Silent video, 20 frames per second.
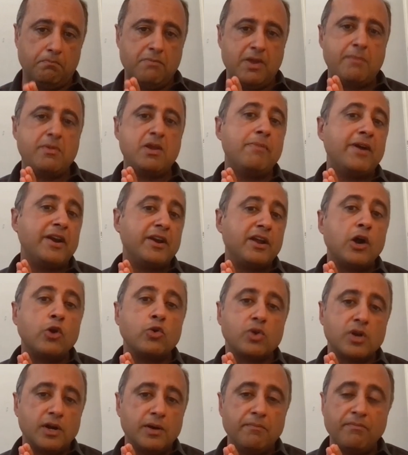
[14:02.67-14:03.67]
may be a better
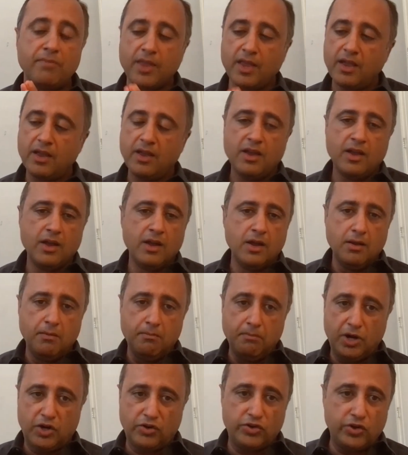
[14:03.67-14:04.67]
outcome
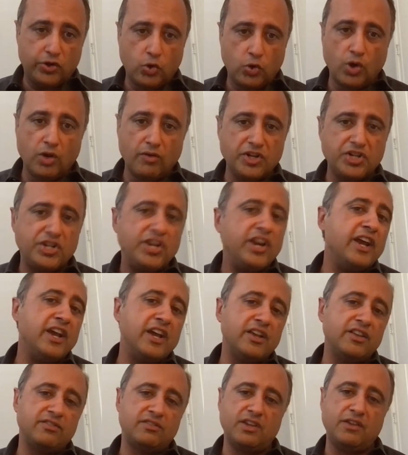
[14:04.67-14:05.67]
because your rollover
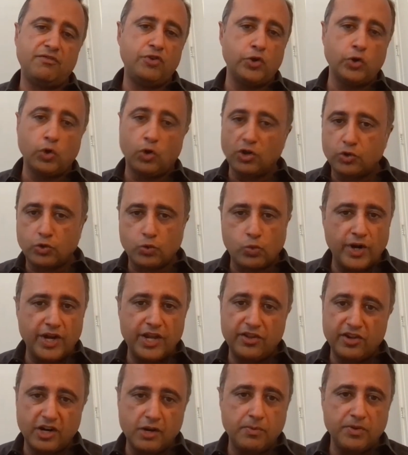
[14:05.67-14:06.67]
shares, if you roll
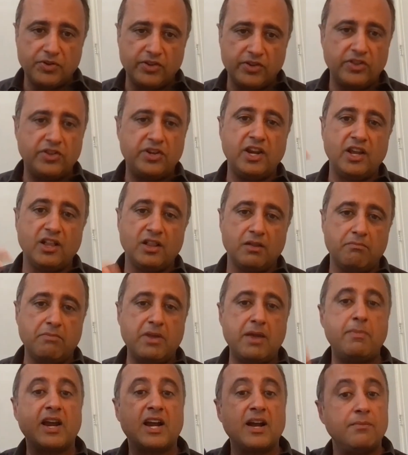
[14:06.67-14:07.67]
20, 30% of the deal,
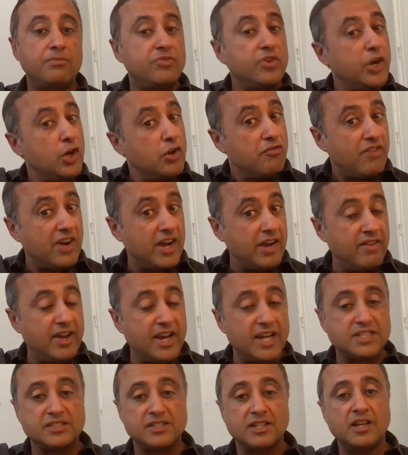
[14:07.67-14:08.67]
may become 3 to
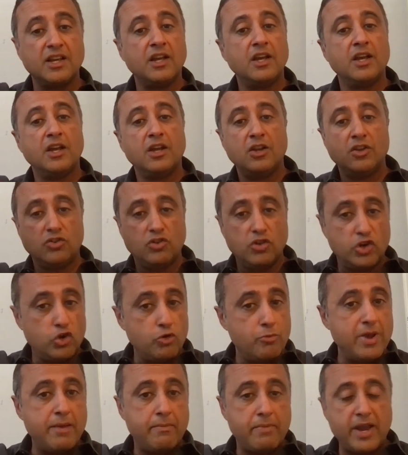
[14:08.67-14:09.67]
5x. So
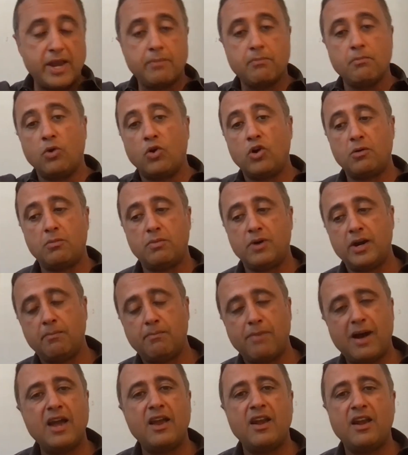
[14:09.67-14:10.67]
you may make more. But
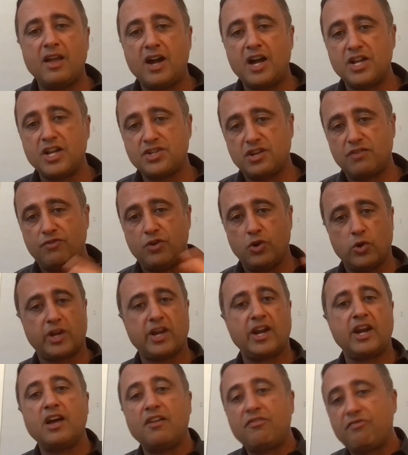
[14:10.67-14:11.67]
by and large, if you're
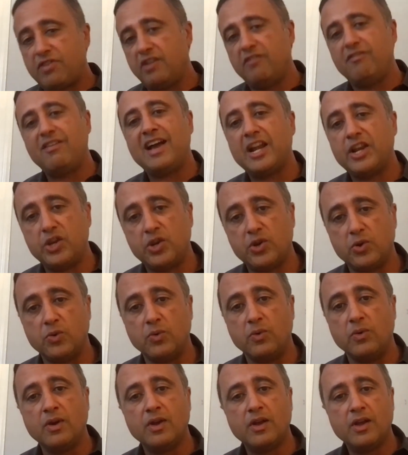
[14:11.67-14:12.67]
looking at upfront
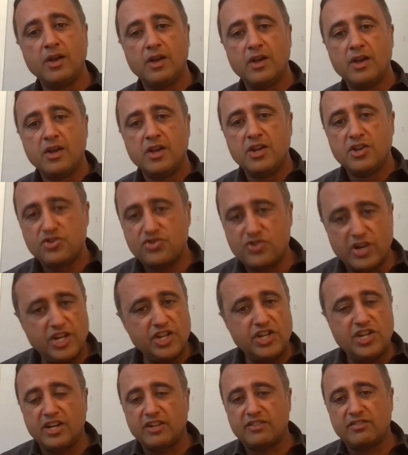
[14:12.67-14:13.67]
value,
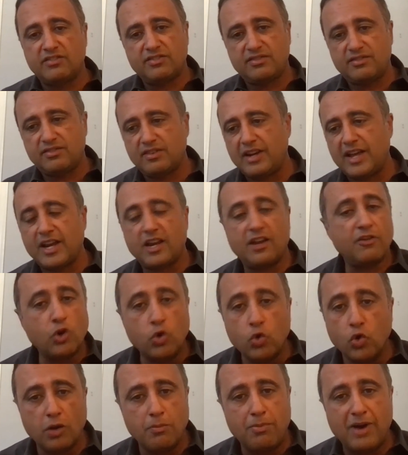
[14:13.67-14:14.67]
strategics like if
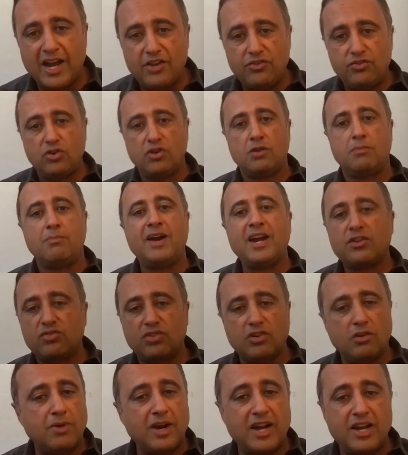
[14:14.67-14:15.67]
Google buys you or
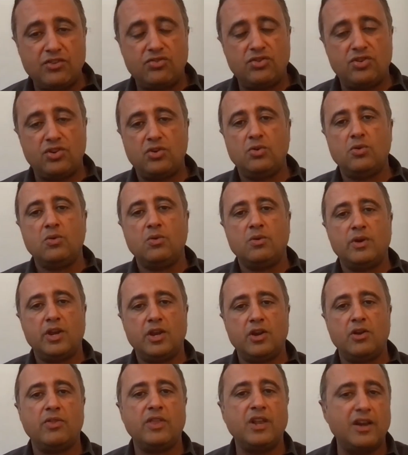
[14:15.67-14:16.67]
Microsoft buys you,
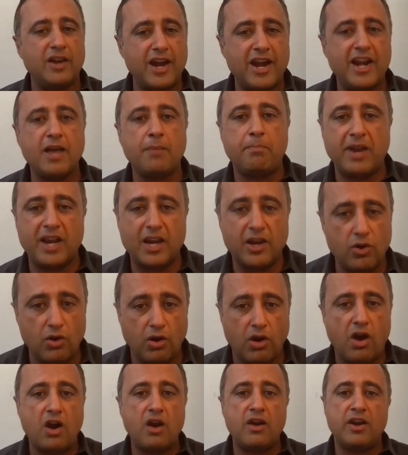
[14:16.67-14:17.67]
they'll end up paying you
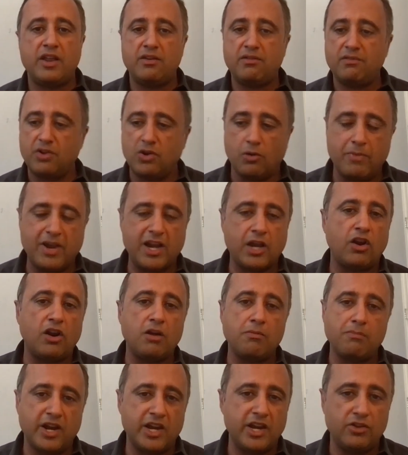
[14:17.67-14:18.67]
a lot and you'll make a lot
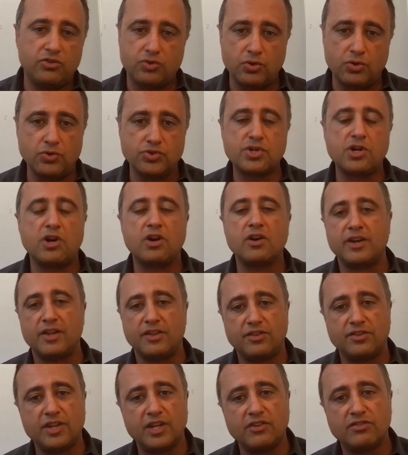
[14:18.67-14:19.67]
of money through stock and
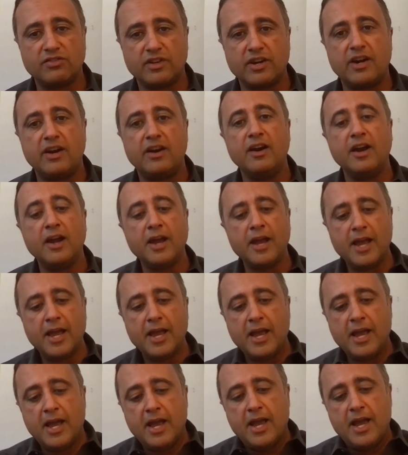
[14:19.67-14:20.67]
other things there.
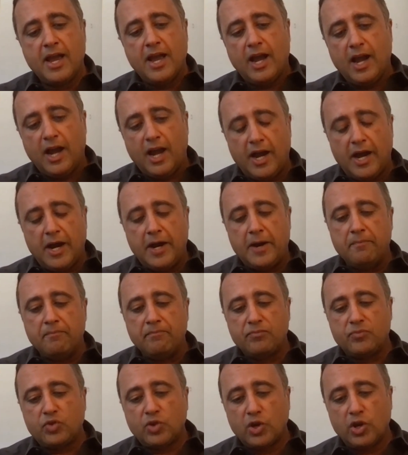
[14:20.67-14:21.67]

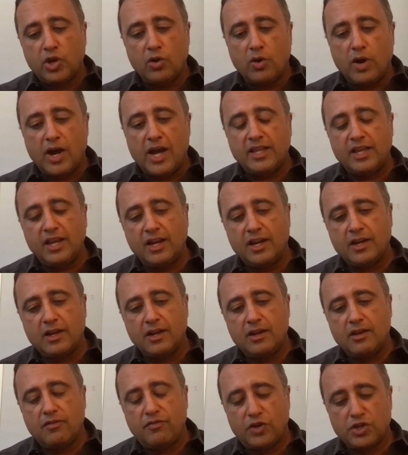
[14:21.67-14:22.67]
So, I think,
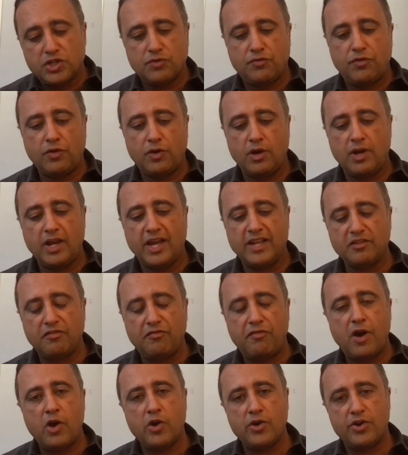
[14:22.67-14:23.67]
first of all, as a
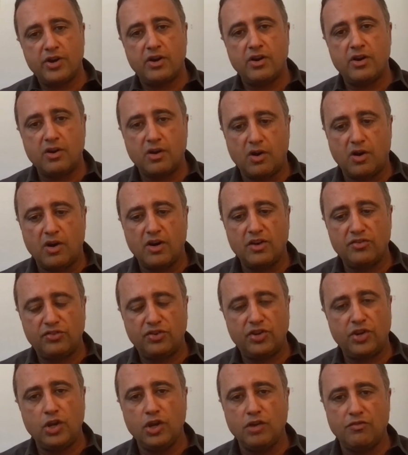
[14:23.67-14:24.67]
founder or a
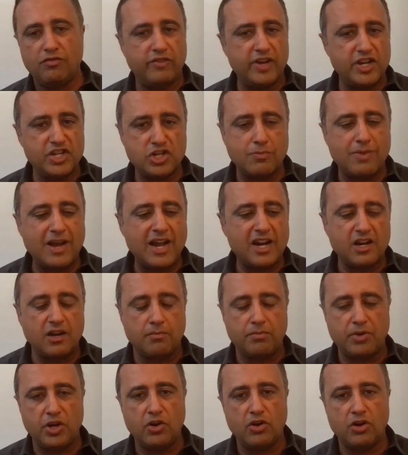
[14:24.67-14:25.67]
CEO of a venture backed
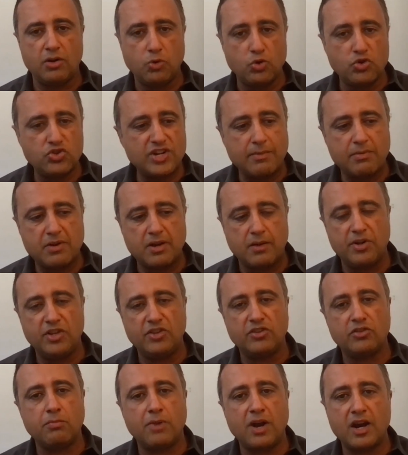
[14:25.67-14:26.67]
company or a bootstrap company in
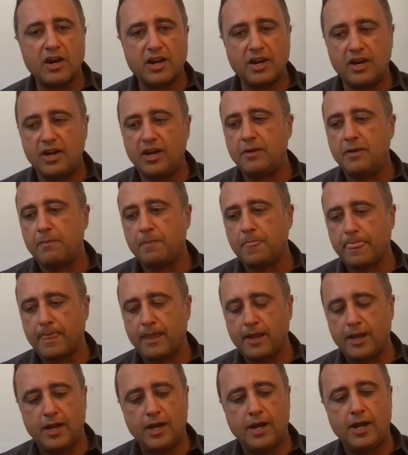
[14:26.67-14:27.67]
this market,
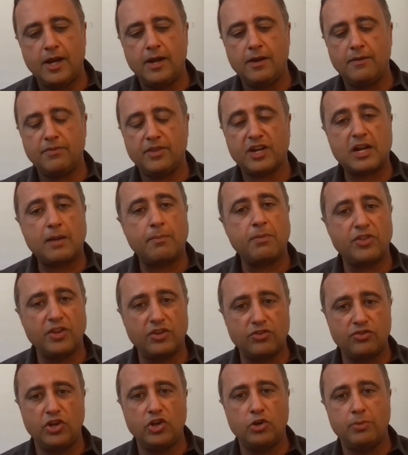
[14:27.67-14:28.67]
there are a couple of
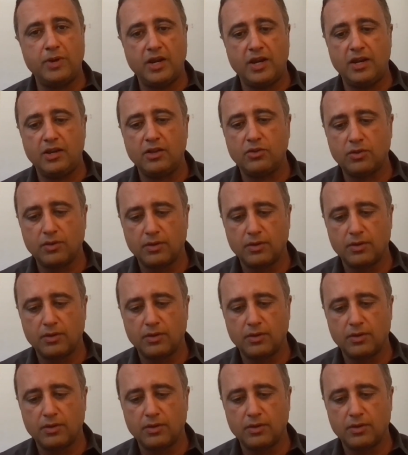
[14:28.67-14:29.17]
things you need to be